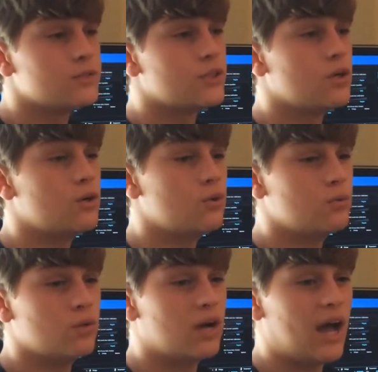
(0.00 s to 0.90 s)

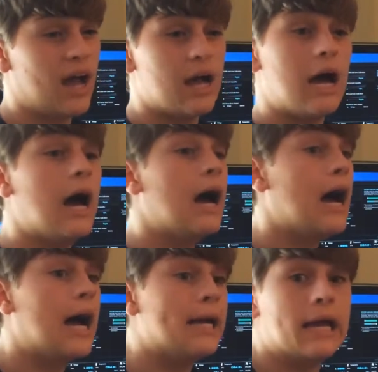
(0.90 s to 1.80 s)
So
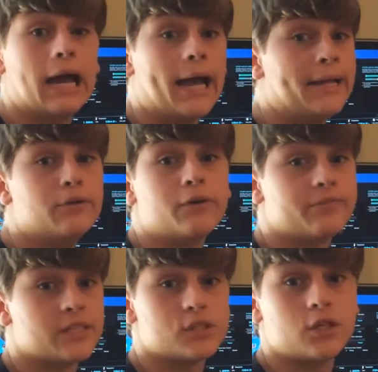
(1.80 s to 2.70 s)
I don't know
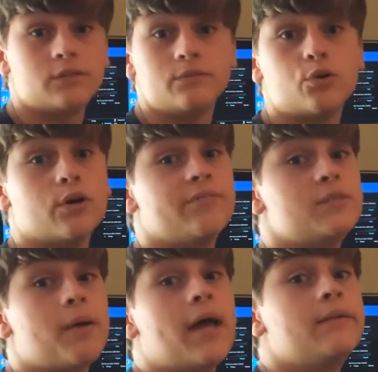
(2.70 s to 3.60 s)
if that's good or if
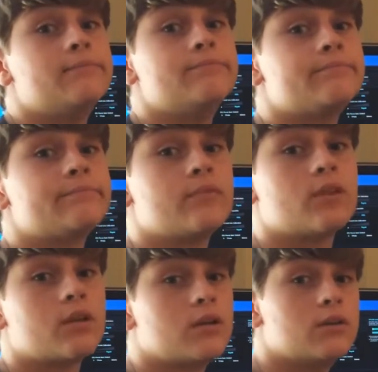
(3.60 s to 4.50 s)
it's bad.
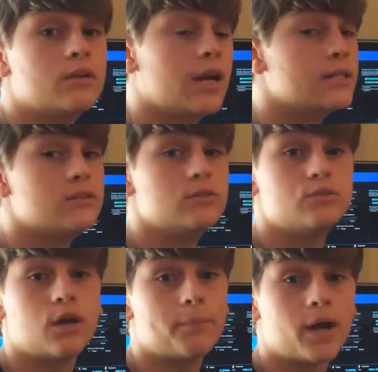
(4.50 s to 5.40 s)
You guys
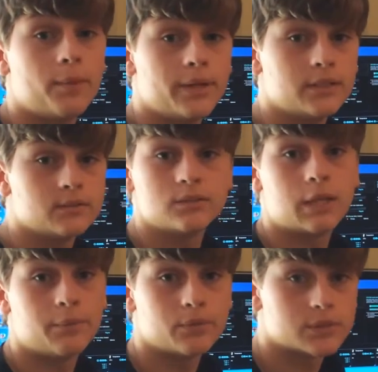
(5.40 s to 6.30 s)
drop a comment,
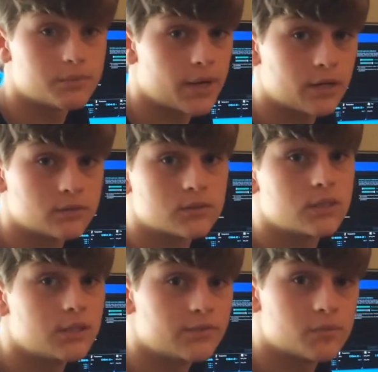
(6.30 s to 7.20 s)
tell me what's the matter,
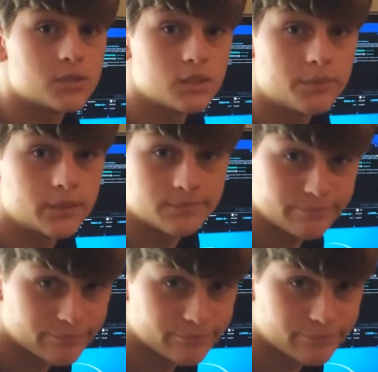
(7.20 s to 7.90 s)
if I'm stupid.